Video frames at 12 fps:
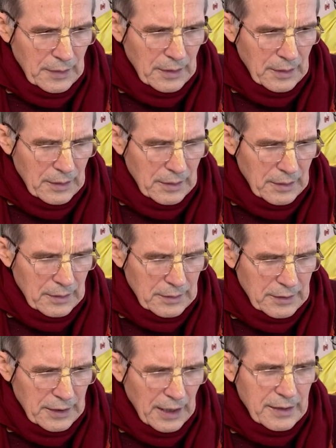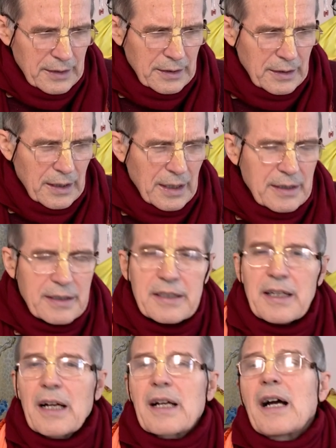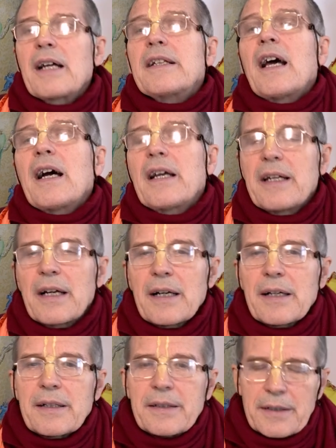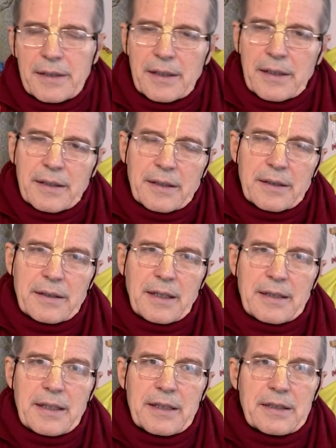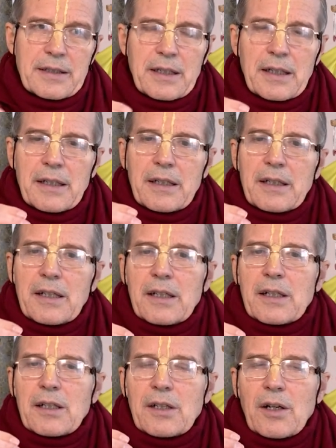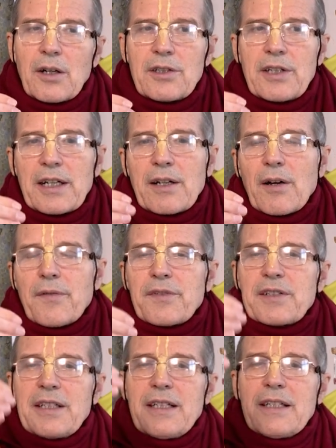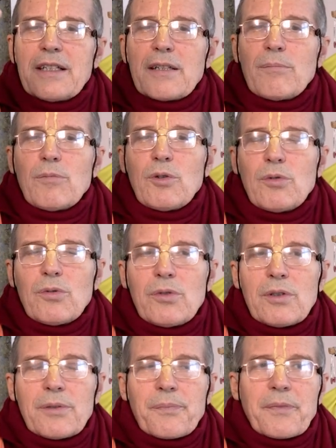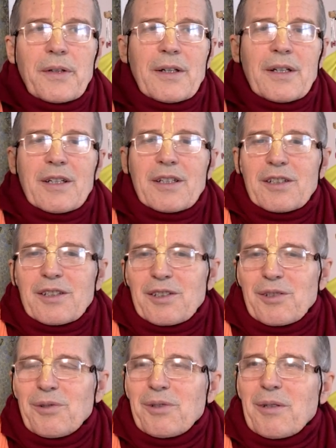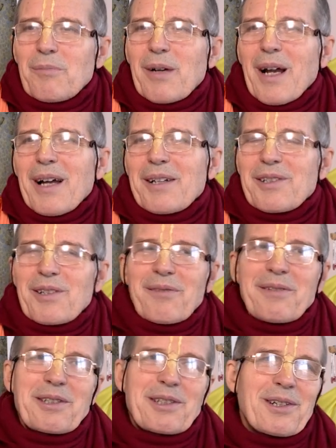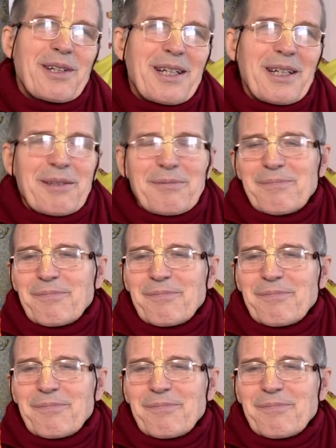Chandra Sakanaya. That is the logic of seeing the moon through the branch of a tree.